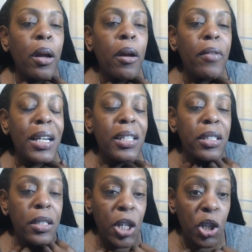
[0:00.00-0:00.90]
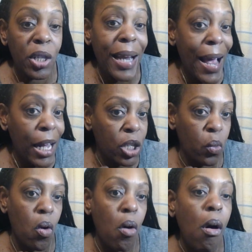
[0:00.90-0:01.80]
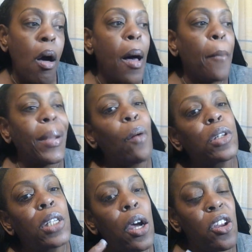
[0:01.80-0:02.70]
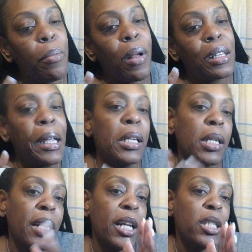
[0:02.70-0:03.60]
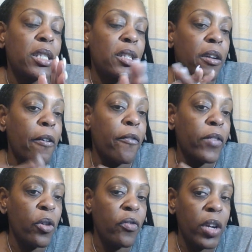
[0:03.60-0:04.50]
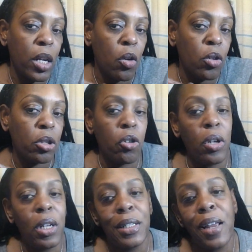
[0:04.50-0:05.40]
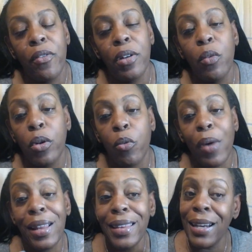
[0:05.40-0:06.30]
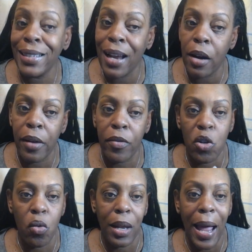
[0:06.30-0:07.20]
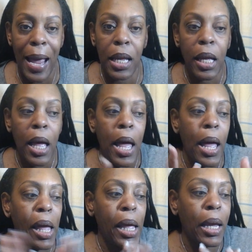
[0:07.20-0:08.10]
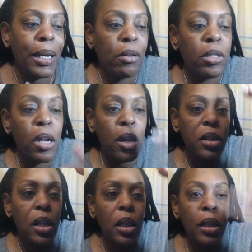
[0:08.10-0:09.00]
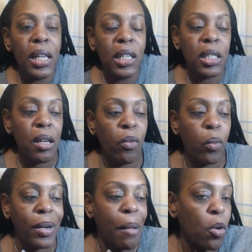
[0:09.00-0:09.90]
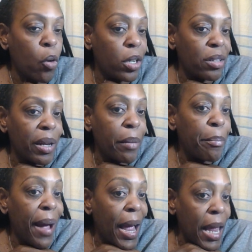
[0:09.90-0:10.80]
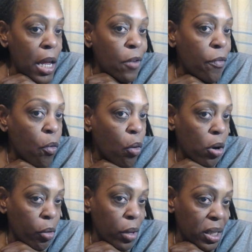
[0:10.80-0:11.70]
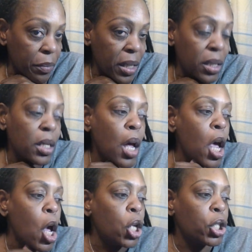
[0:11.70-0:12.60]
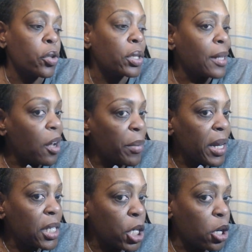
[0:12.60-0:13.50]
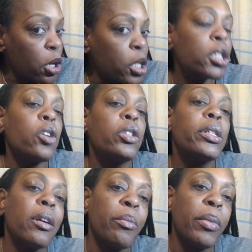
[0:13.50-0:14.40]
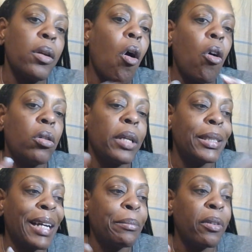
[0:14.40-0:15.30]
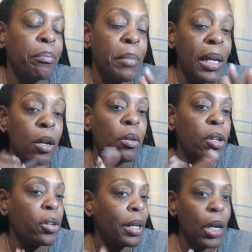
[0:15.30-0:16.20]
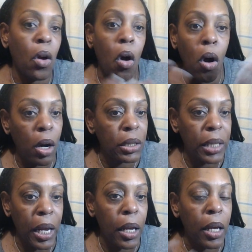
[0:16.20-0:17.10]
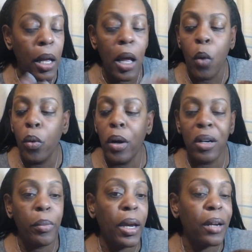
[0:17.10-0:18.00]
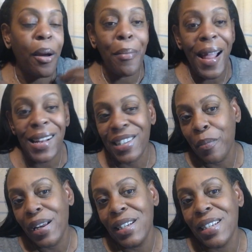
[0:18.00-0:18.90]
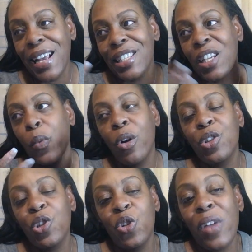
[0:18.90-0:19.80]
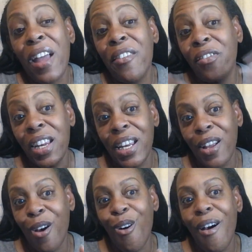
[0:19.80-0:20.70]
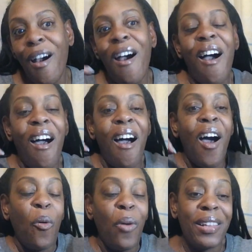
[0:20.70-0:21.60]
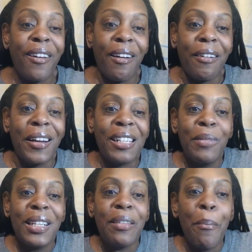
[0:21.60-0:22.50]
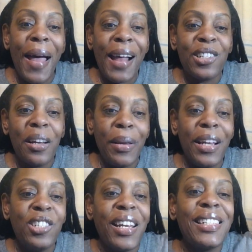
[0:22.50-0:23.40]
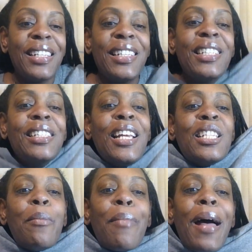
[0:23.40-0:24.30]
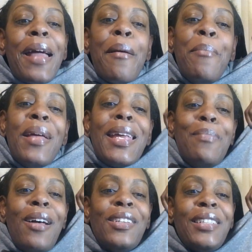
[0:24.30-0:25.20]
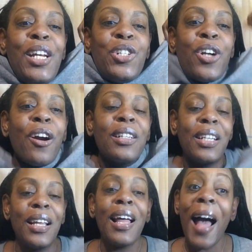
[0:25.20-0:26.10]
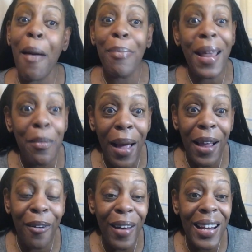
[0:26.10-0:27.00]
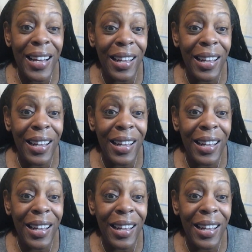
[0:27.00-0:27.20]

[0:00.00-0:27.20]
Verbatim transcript: dish casserole. I will tell you about that in the next few videos. So you could definitely want to write that down if you like. And I'll tell you the list of what I'm going to be buying for Christmas. So it's not going to be a dinner. So it's just going to be all day type of meal. You can eat all day. We're going to be in our matching PJ. So we'll do a video with our Christmas matching PJs. And this is just my Mickey Mouse t-shirt. I'm out in my green hoodie.